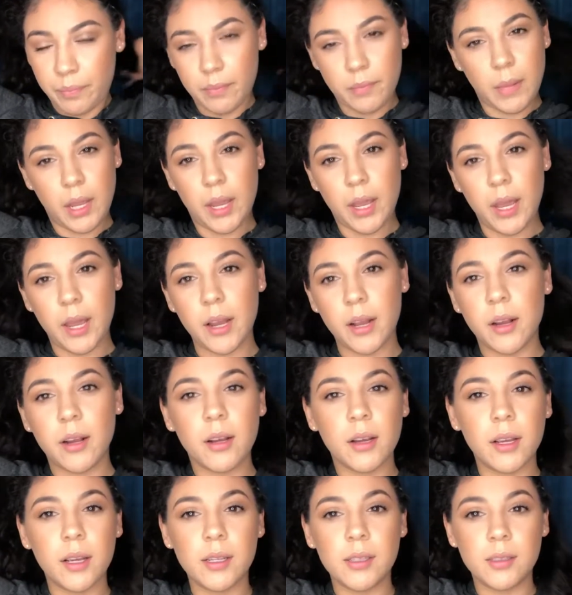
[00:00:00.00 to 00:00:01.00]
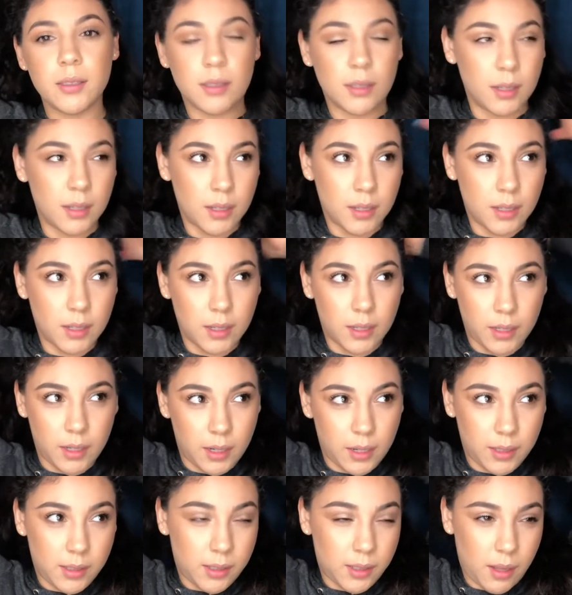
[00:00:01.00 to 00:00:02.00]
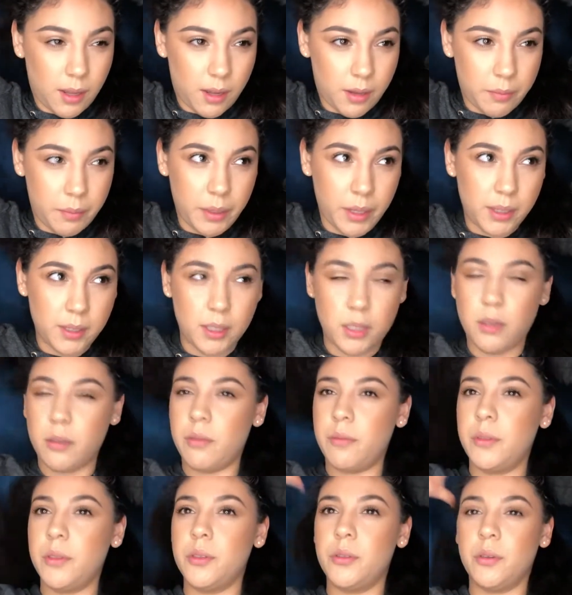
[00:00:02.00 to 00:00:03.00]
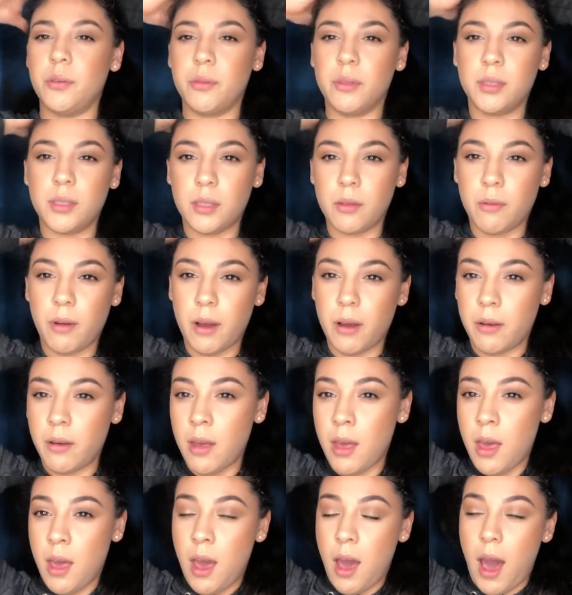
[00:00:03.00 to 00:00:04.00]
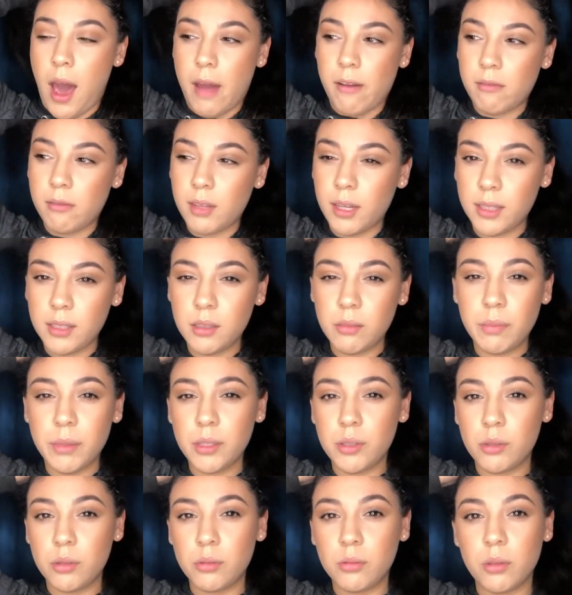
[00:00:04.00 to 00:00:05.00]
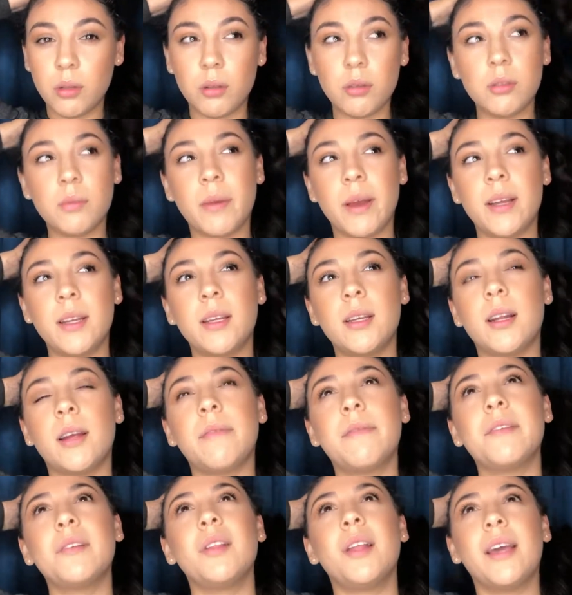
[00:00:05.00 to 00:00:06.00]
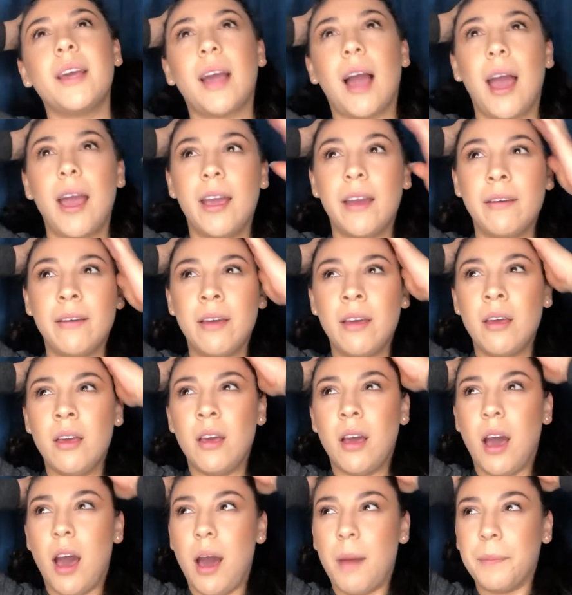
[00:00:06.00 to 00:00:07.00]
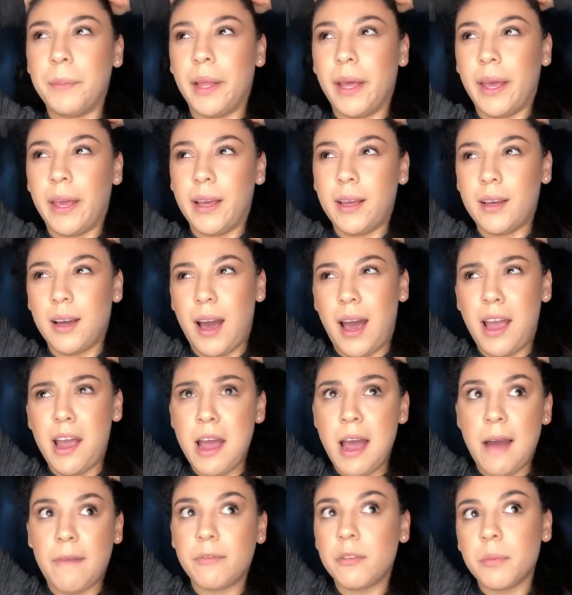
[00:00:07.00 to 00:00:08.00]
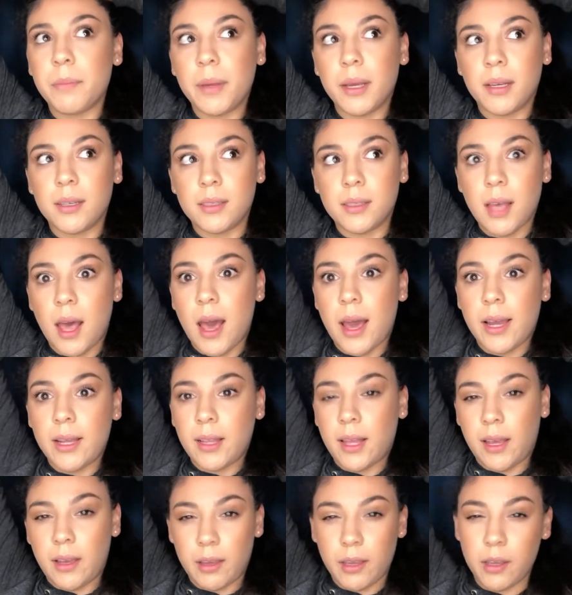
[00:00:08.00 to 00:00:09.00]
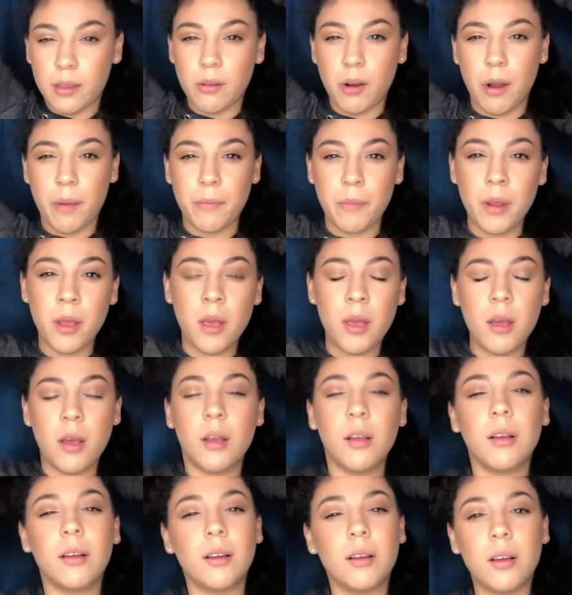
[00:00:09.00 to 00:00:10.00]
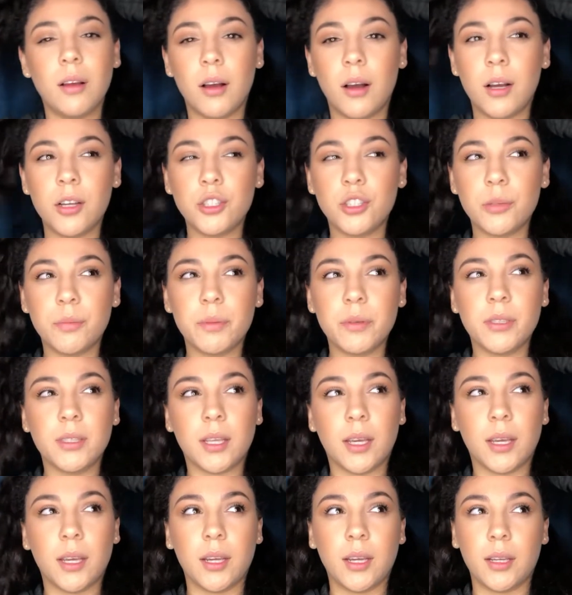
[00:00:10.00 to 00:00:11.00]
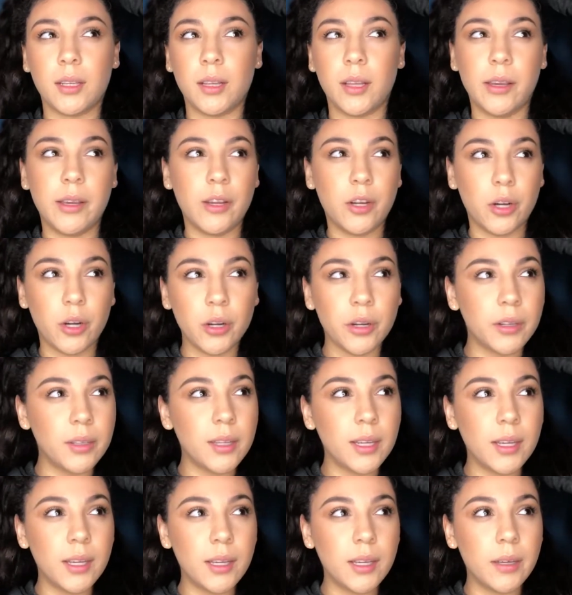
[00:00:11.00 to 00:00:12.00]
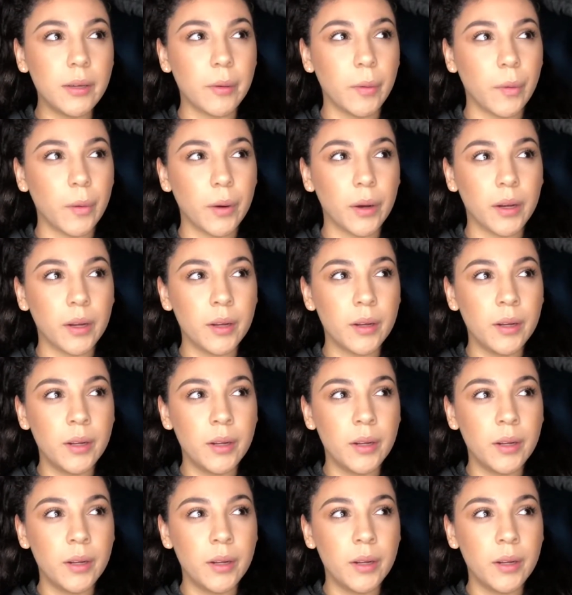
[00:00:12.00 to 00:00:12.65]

my hair is good it's not a big deal if you do it once in a while i don't like to be too close-minded i feel like i i'm like i have to pick a side like either i'm 100% like curly or